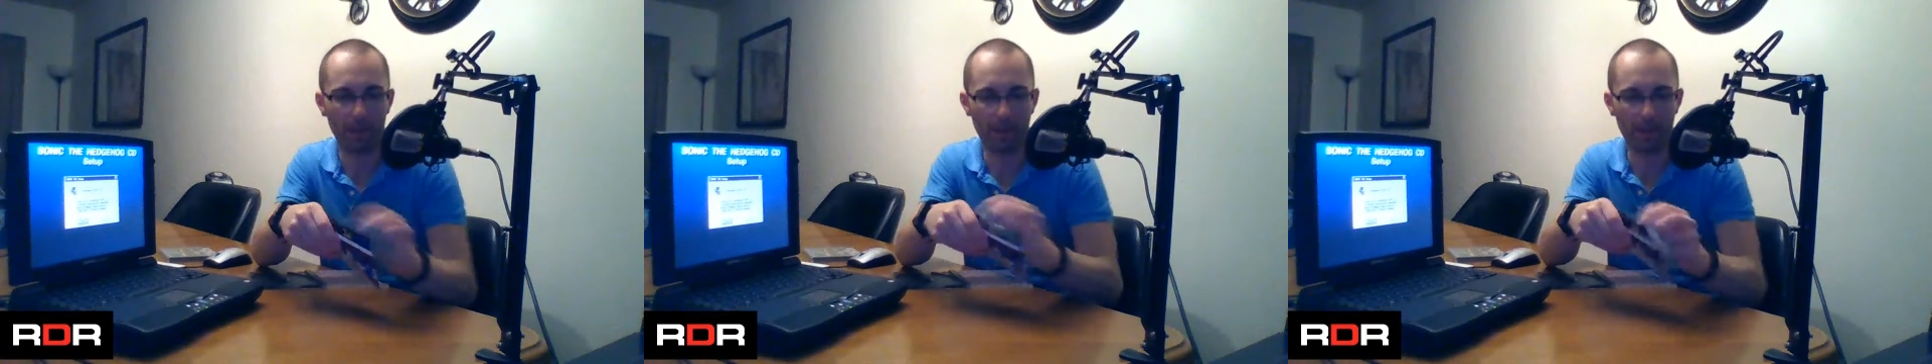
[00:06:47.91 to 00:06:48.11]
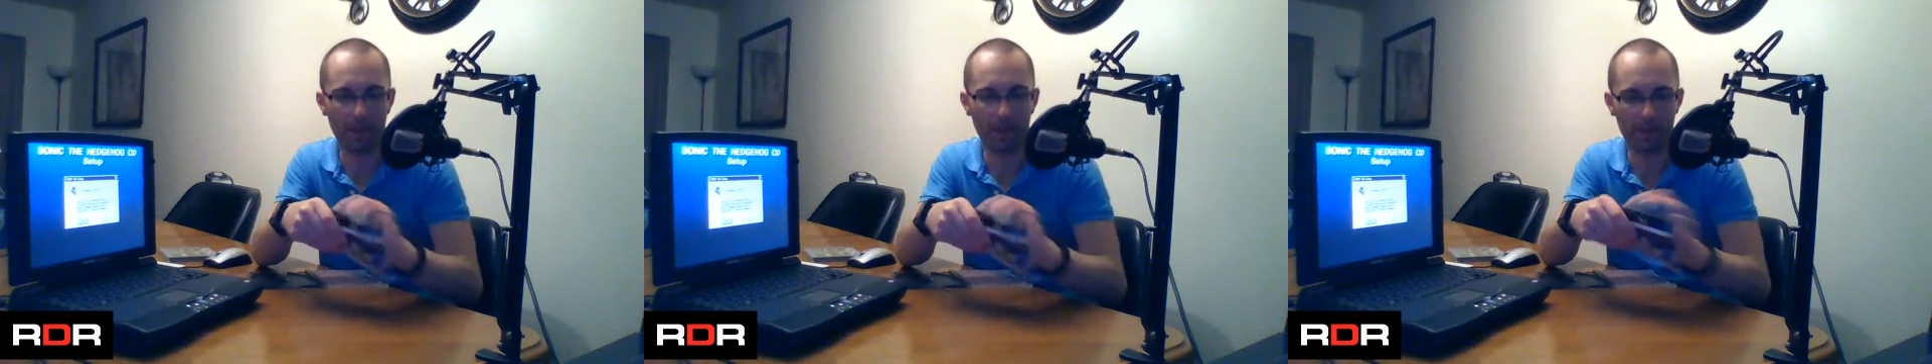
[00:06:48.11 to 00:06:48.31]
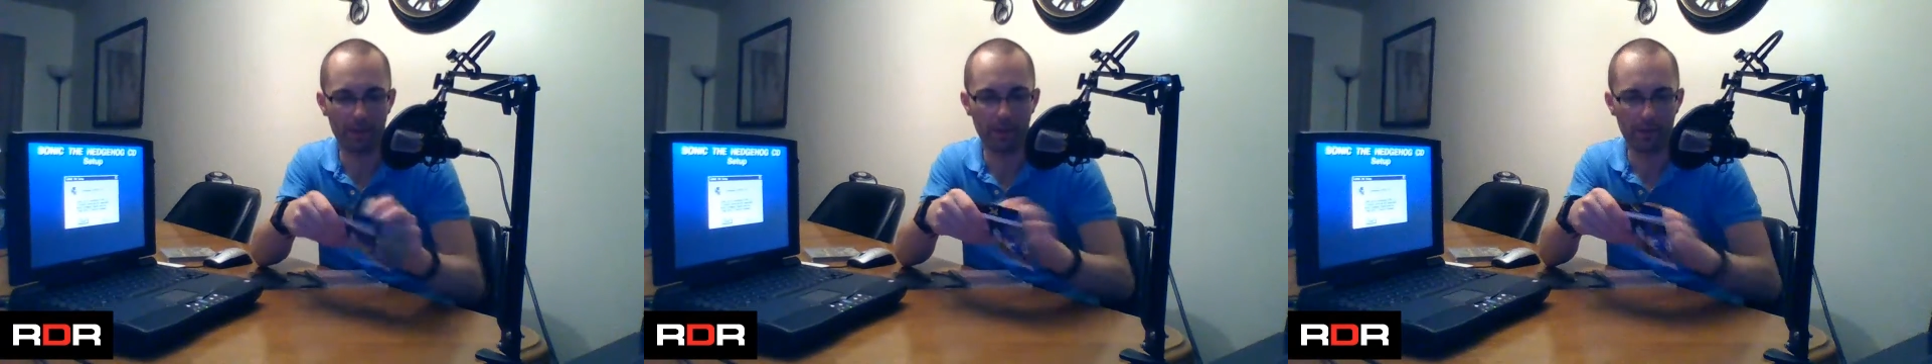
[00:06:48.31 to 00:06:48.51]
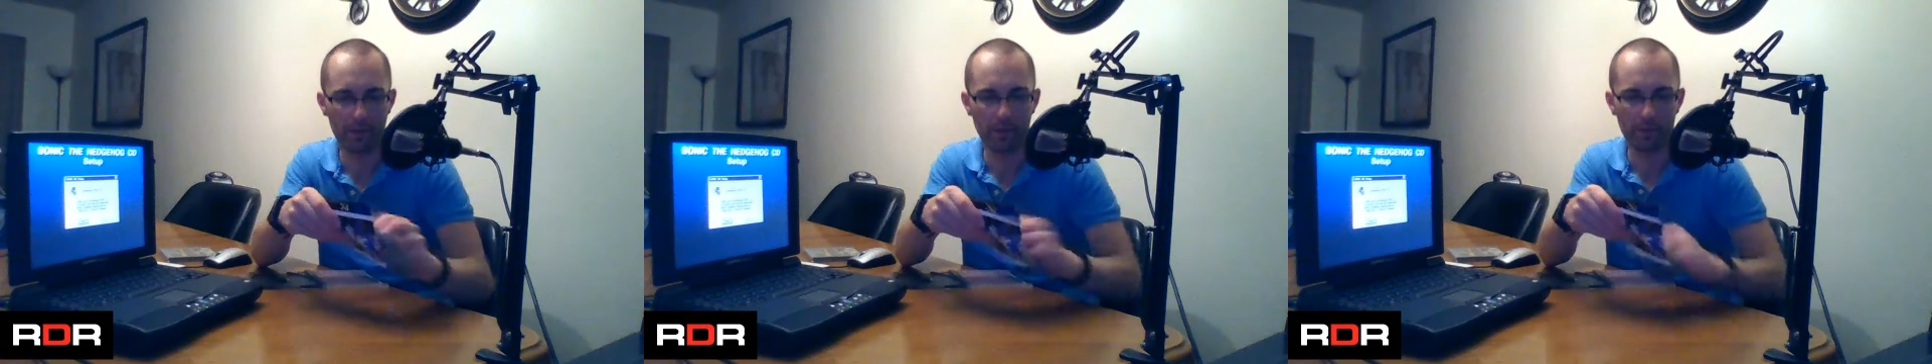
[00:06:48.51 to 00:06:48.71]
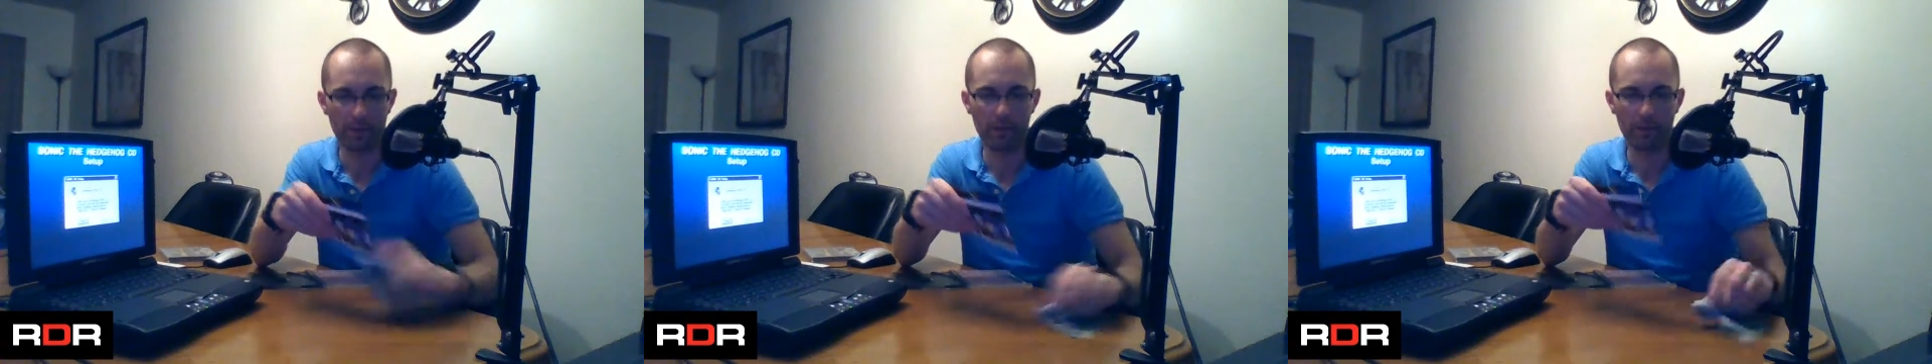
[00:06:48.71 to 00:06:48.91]
it.
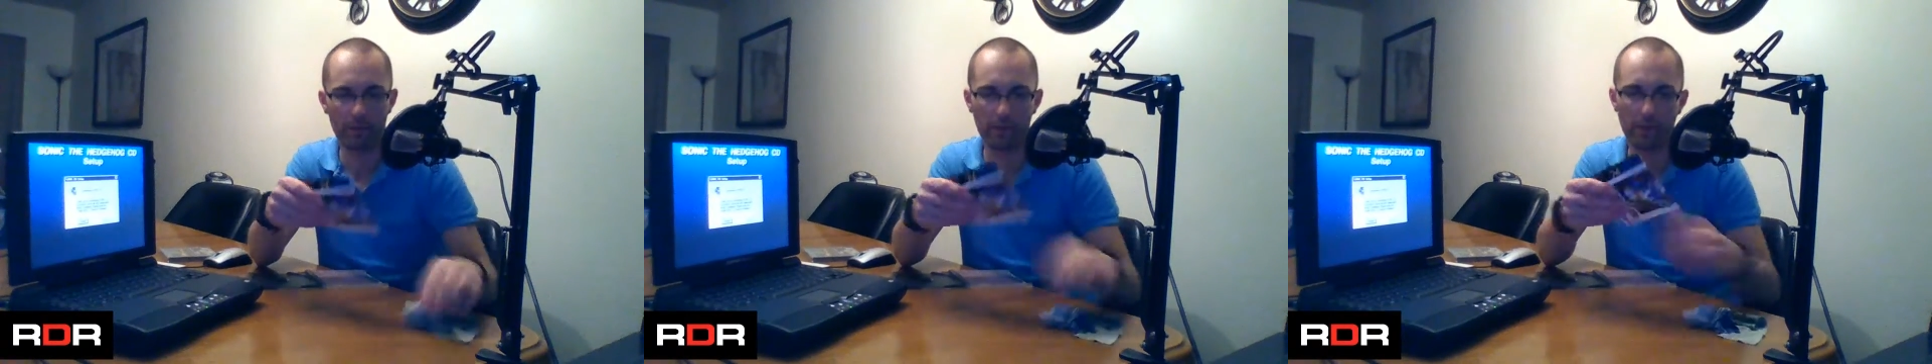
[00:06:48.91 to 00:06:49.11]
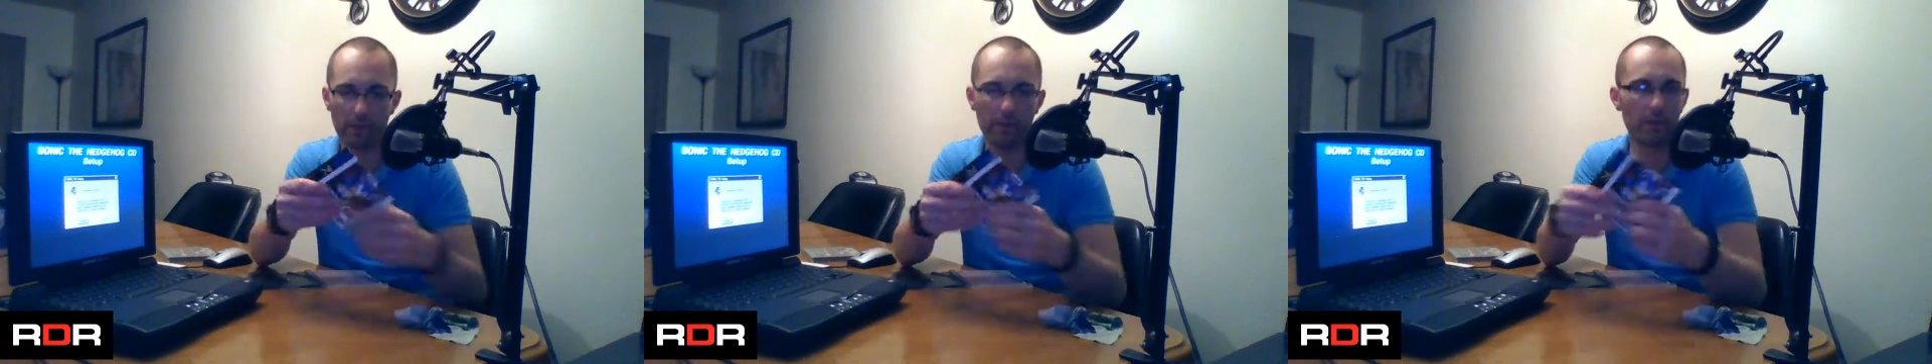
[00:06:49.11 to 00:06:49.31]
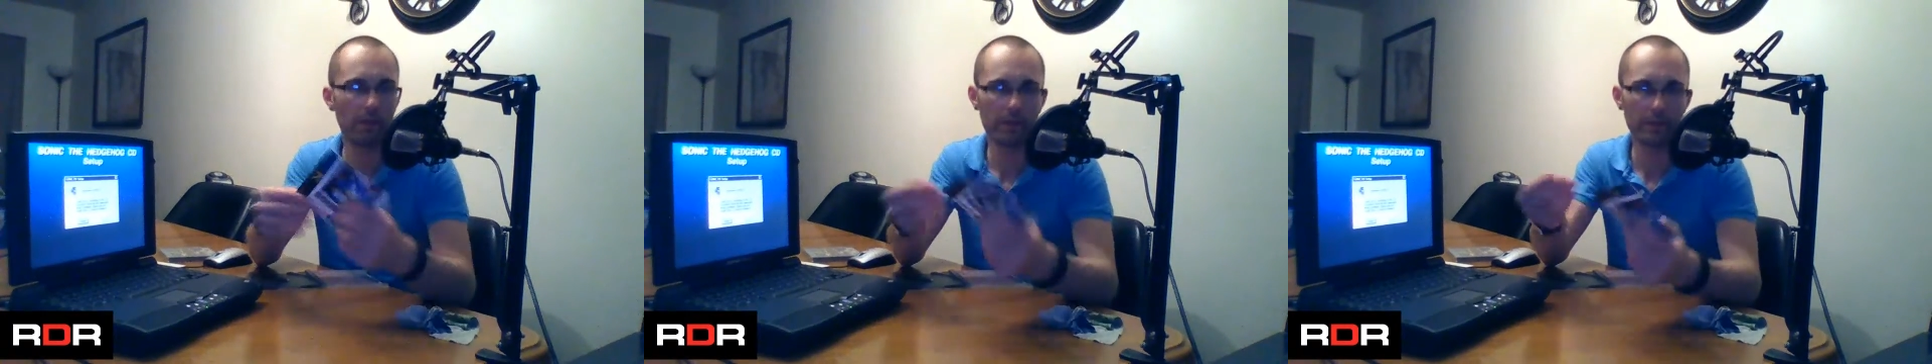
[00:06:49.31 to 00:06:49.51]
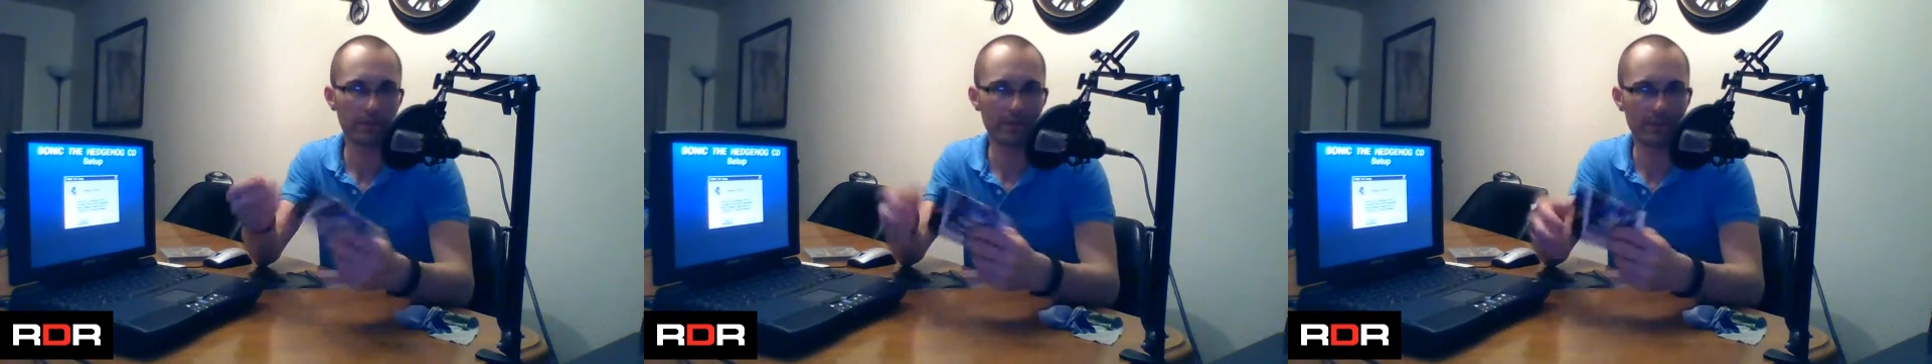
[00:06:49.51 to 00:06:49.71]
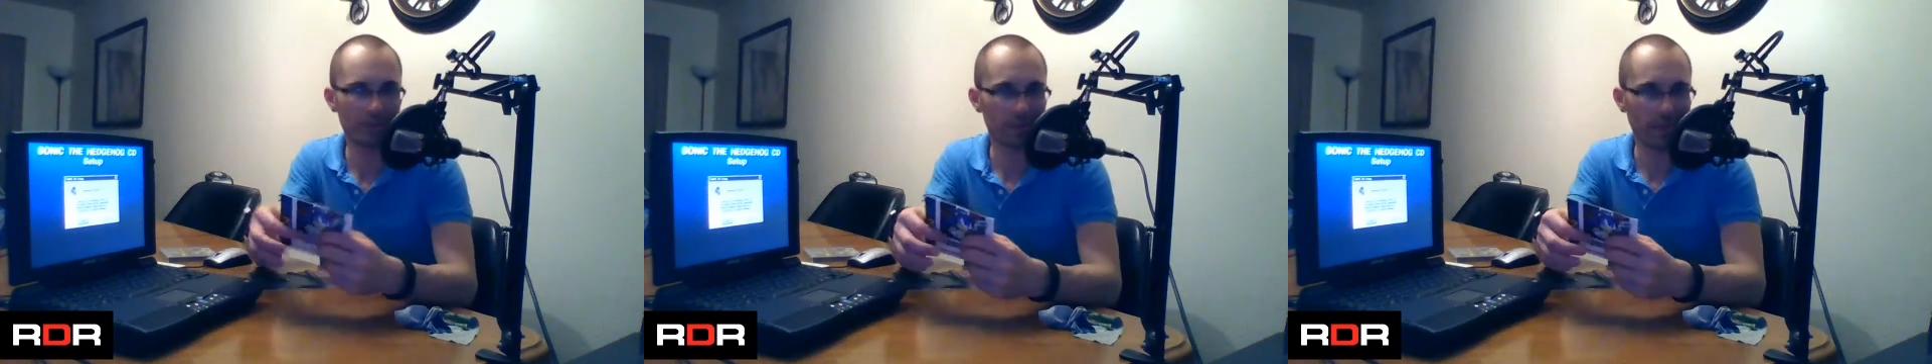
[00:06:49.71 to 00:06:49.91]
Just
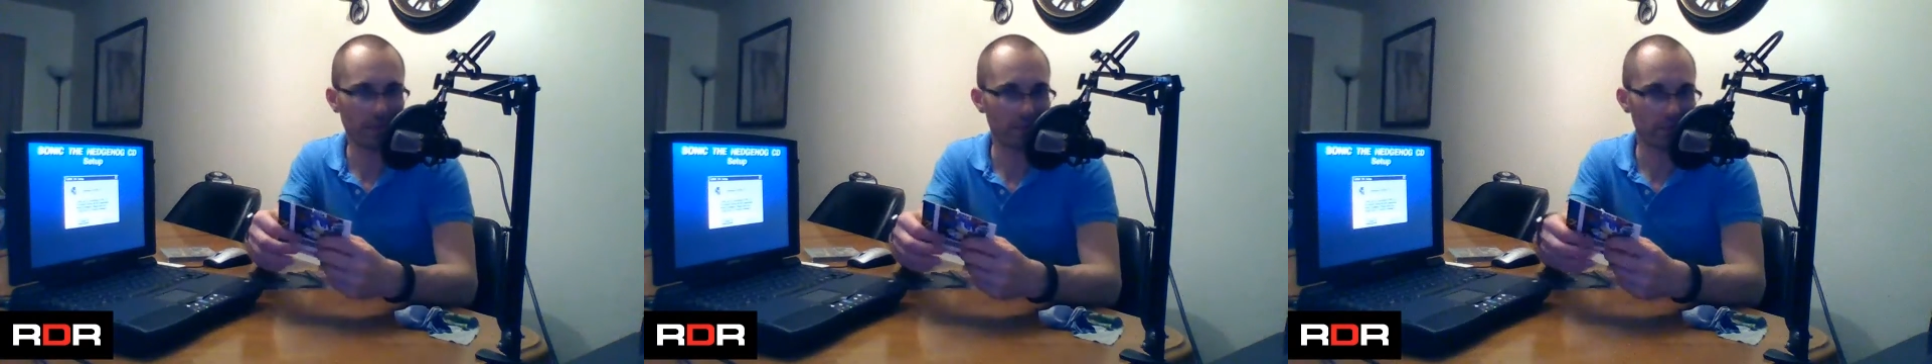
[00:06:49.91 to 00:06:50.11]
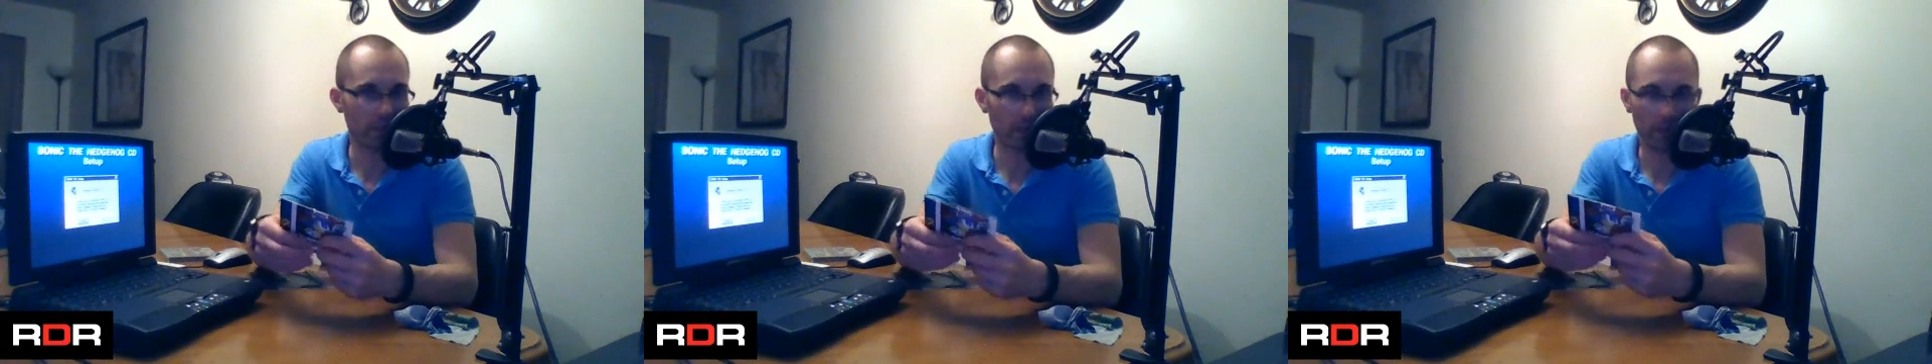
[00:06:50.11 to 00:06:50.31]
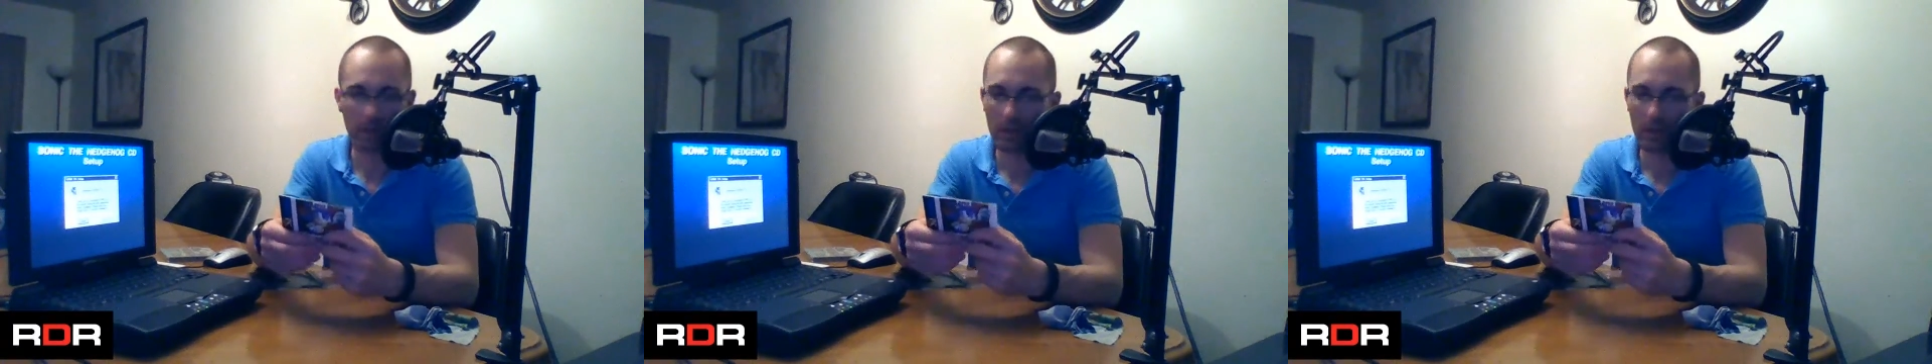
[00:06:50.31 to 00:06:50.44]
disgusting.